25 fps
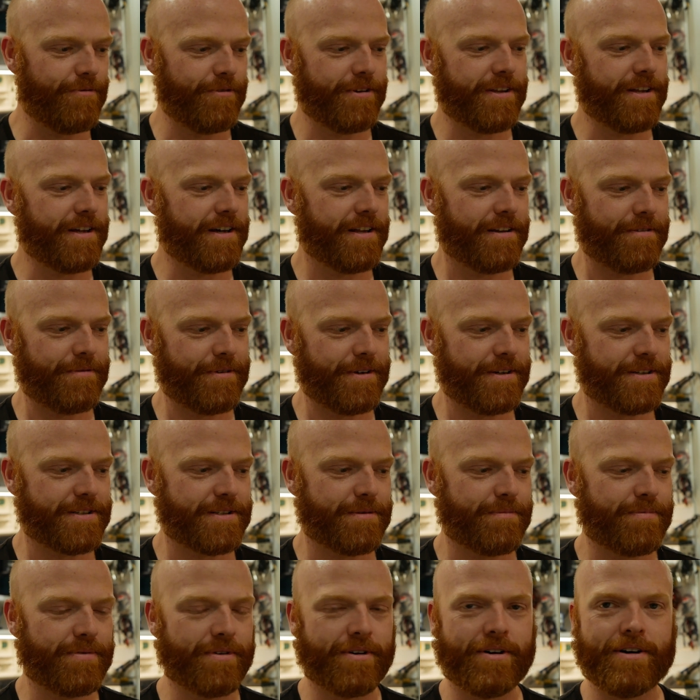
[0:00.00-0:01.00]
with the element of
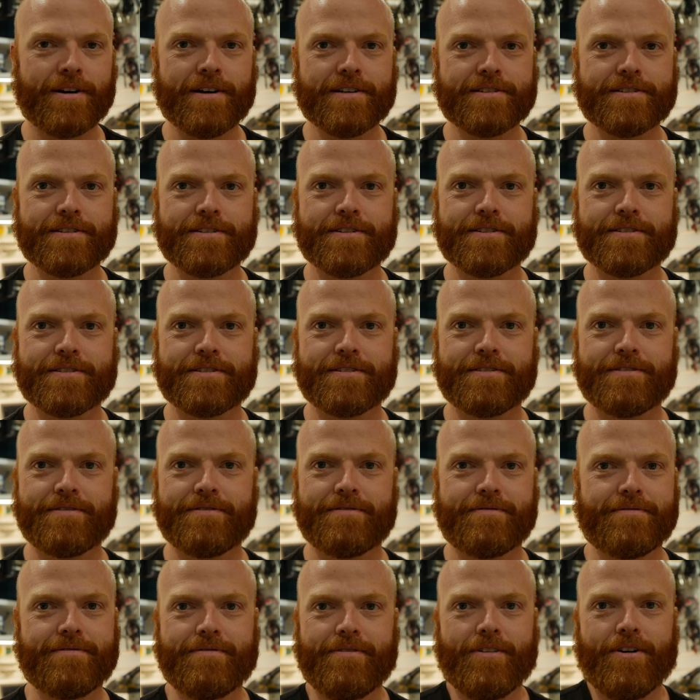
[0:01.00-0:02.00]
surprise and just
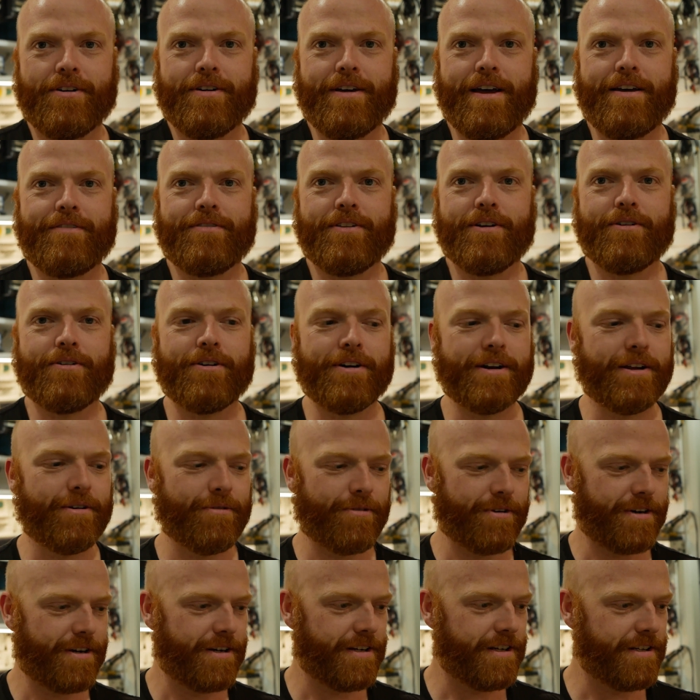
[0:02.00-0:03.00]
have no idea
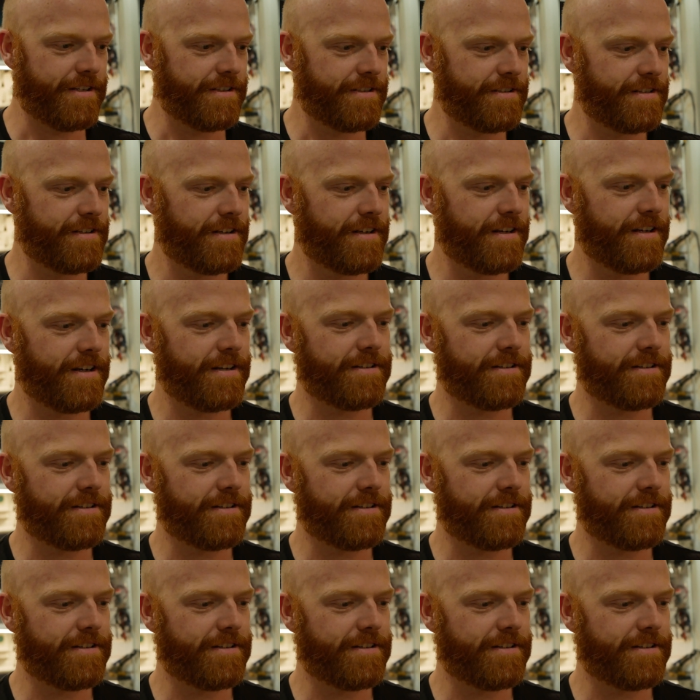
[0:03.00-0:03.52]
what it is.